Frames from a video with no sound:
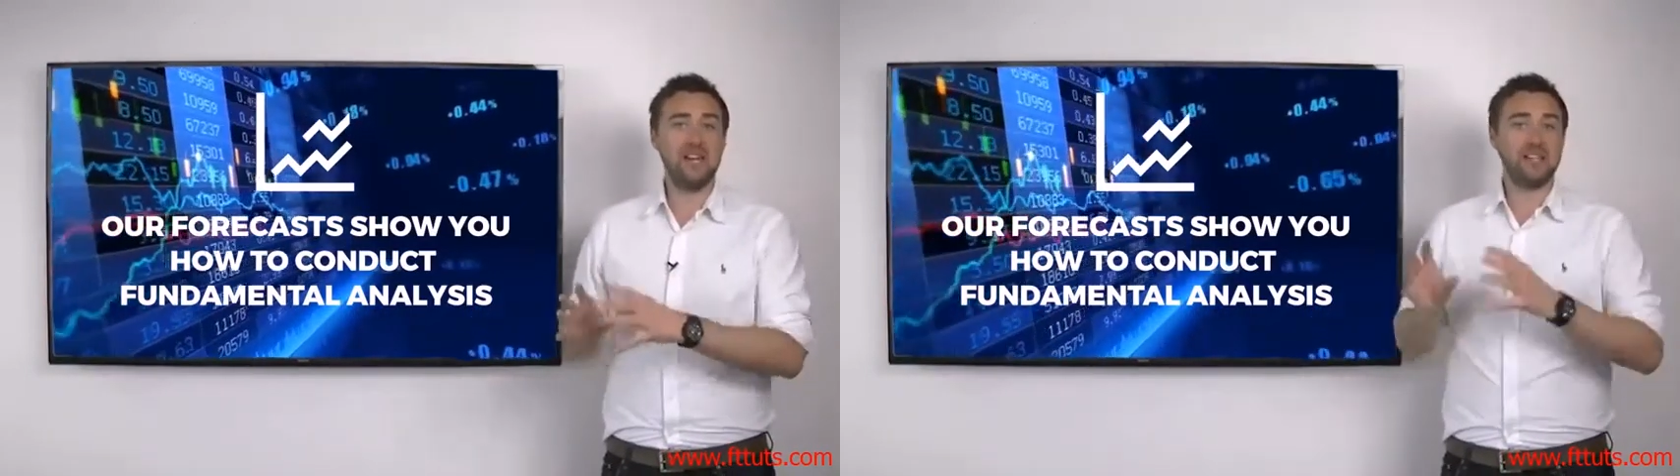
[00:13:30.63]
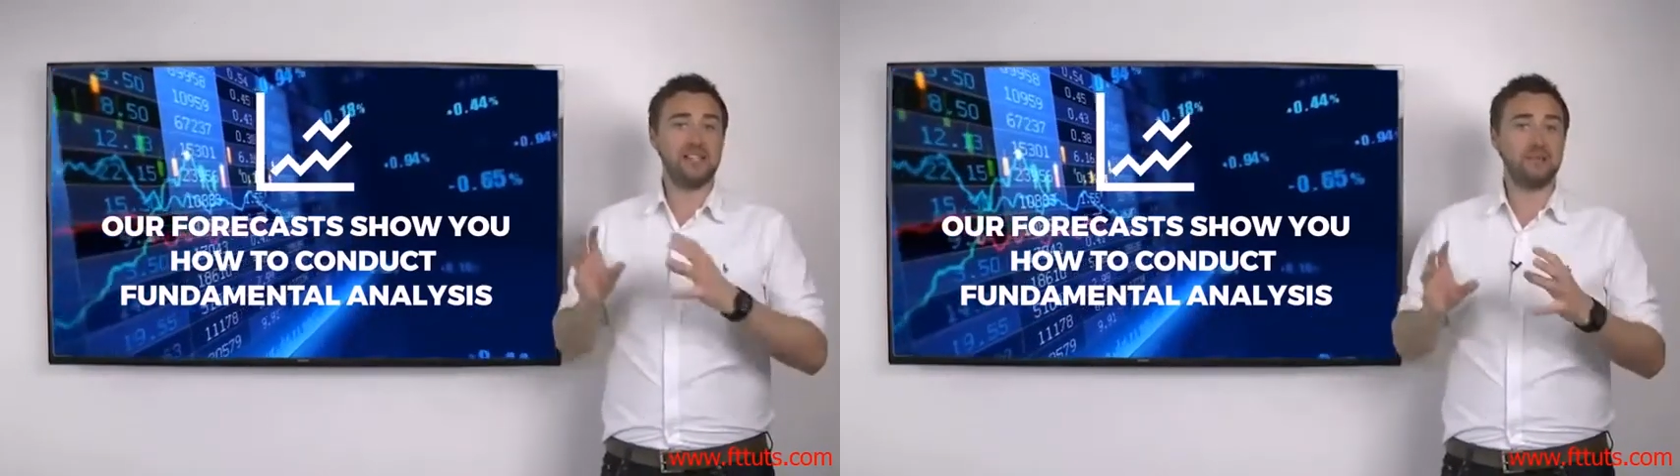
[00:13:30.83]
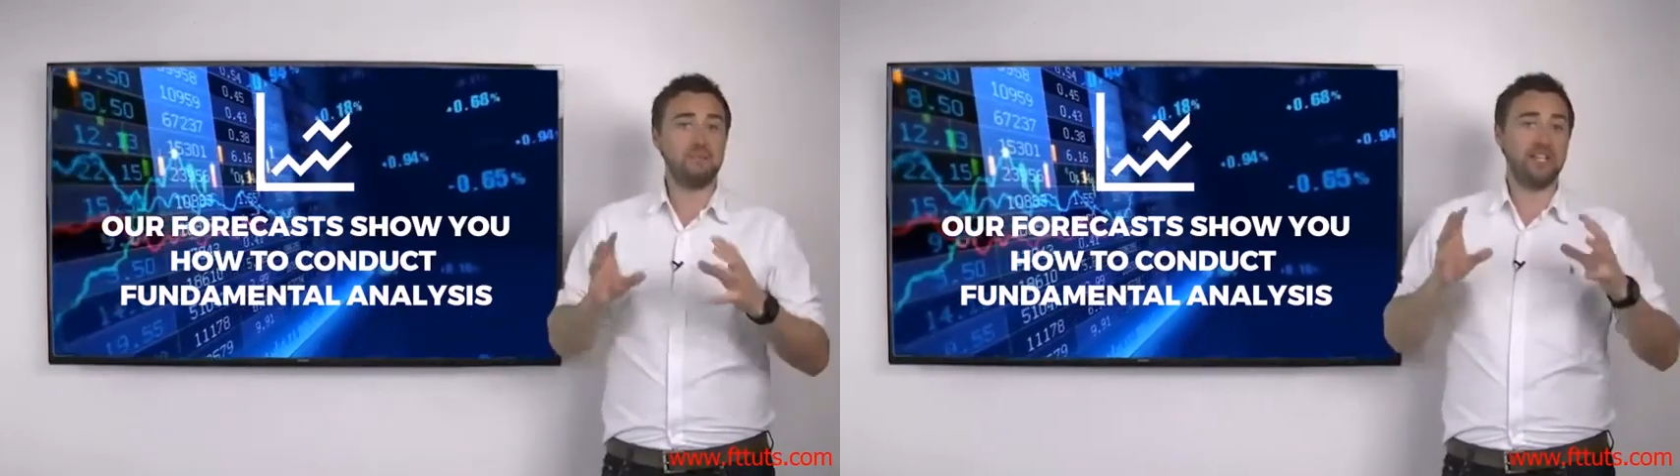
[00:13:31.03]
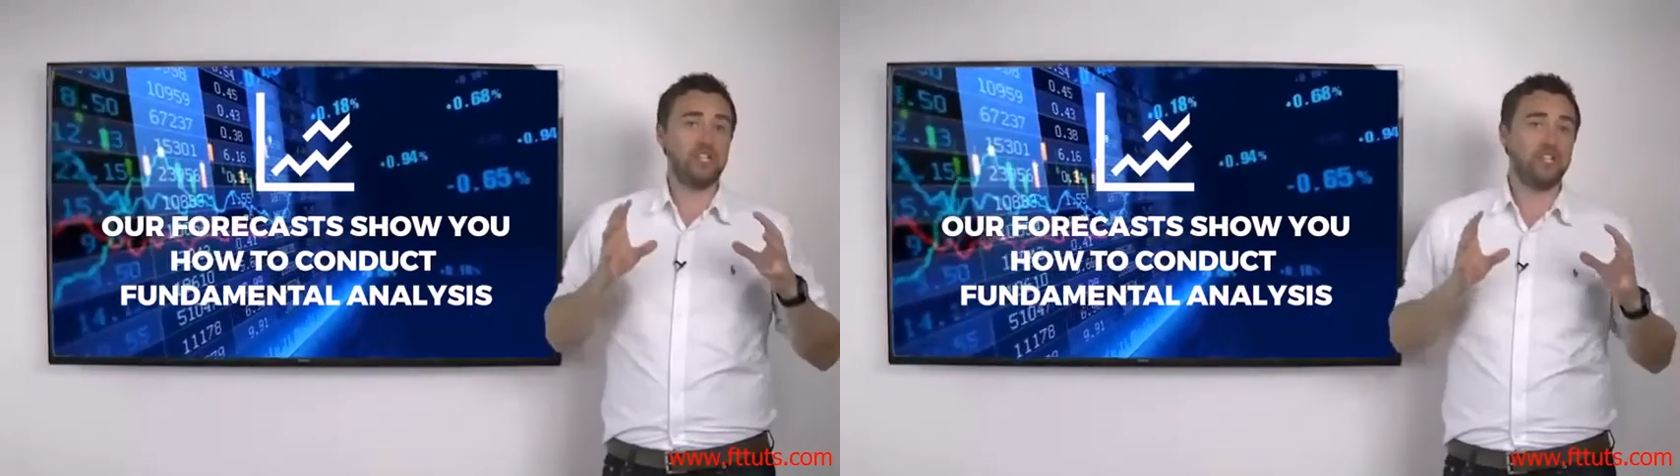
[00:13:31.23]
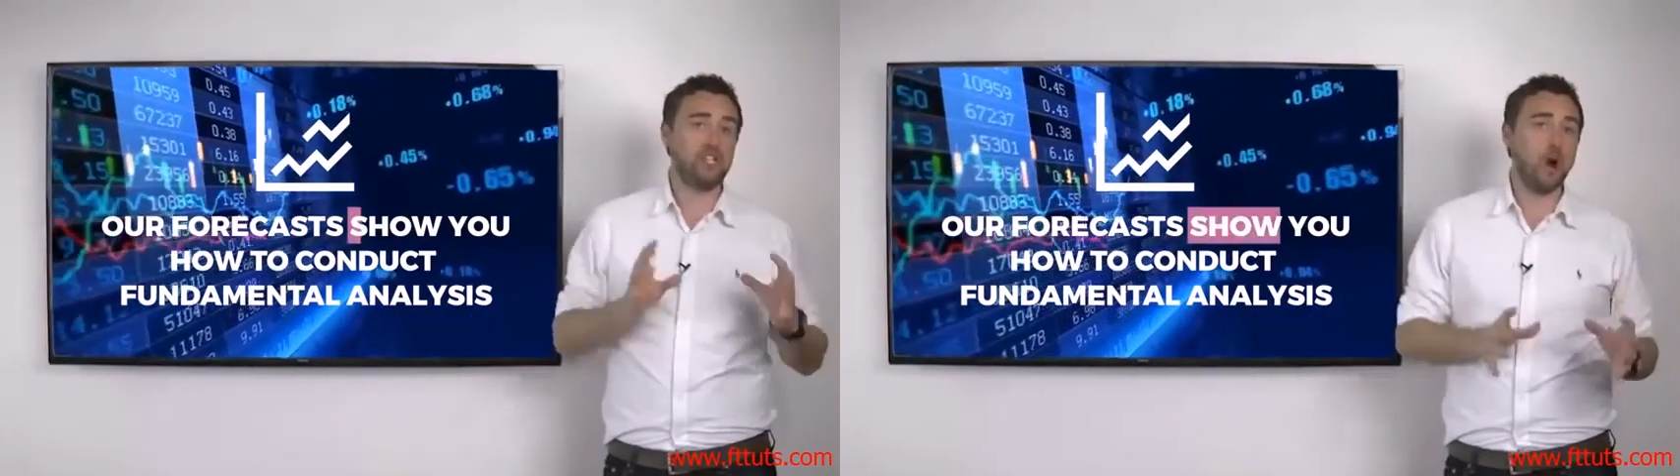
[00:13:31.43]
and simply
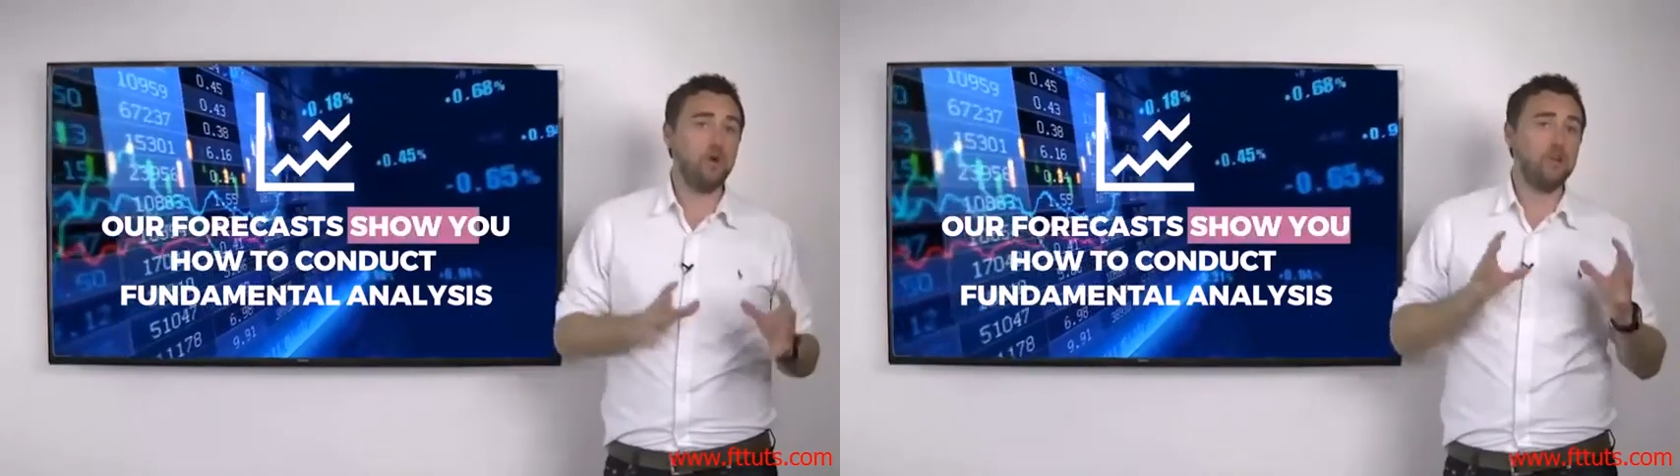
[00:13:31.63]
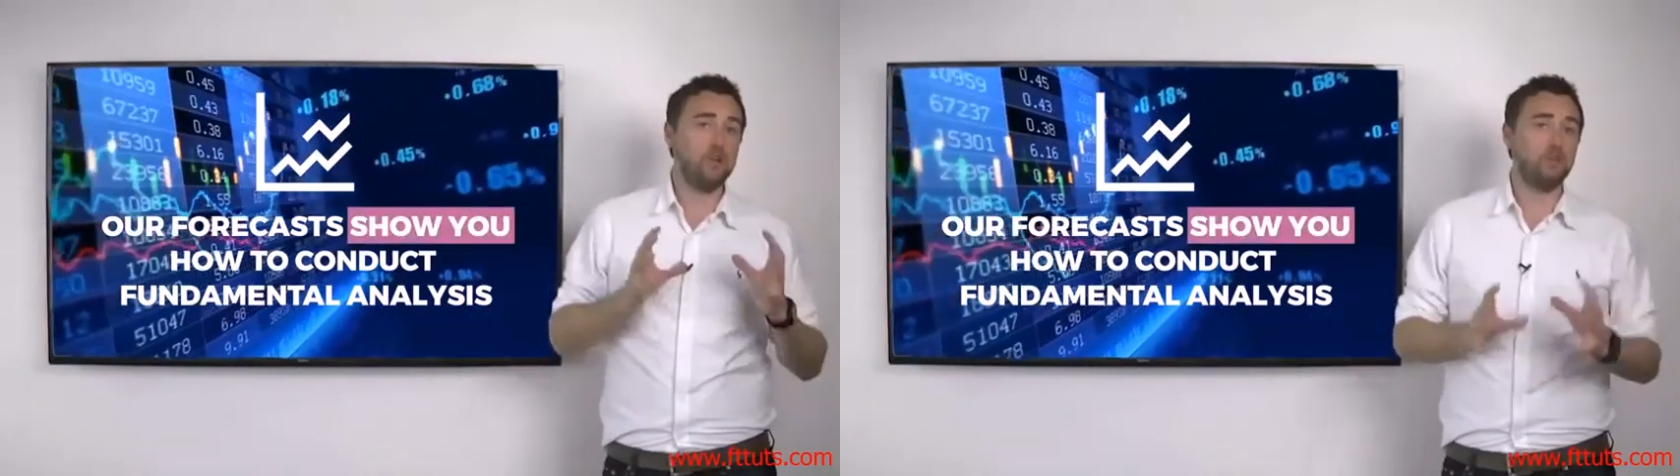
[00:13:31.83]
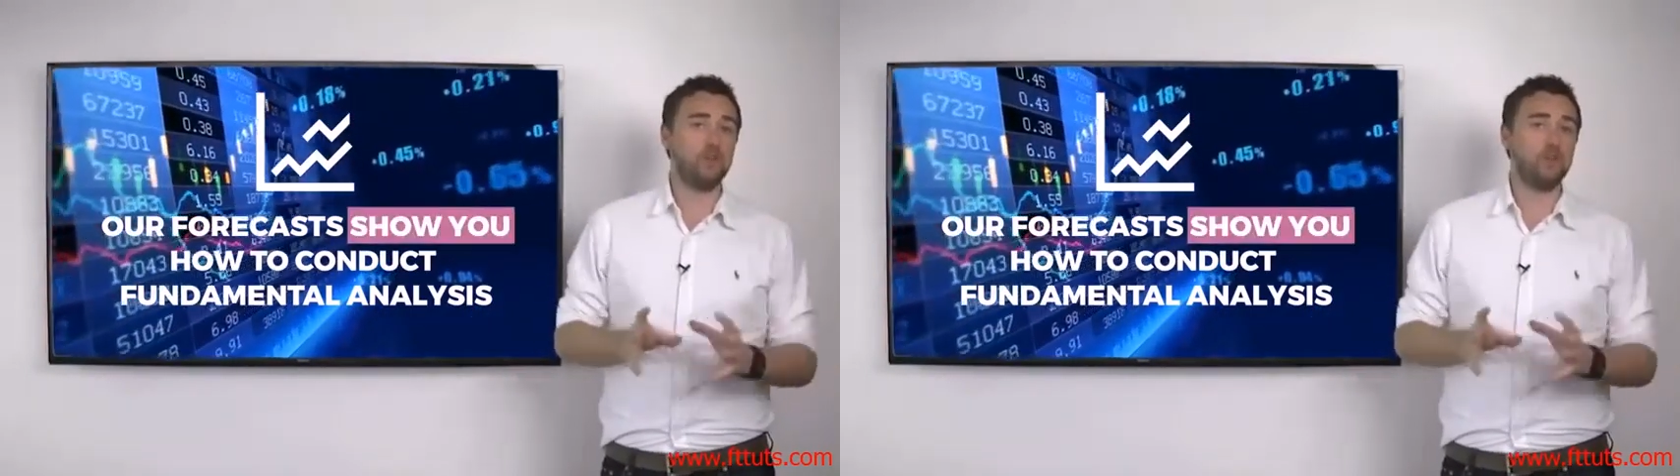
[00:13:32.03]
show you